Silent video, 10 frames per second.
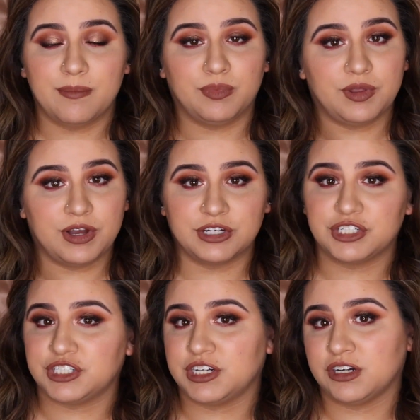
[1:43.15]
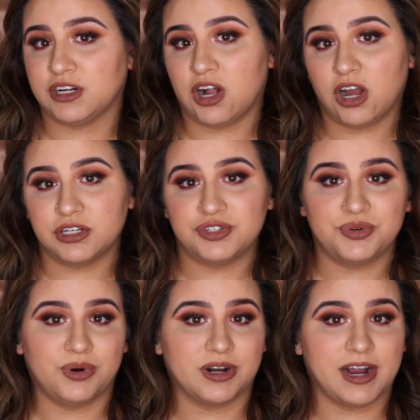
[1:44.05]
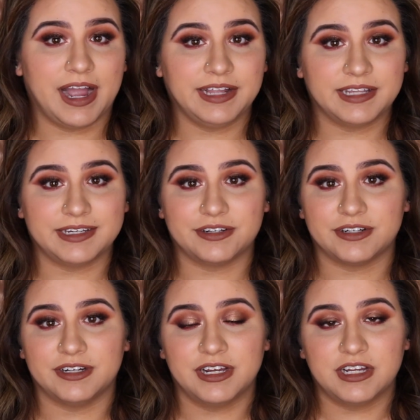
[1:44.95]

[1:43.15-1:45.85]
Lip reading: blush, contour, highlighter.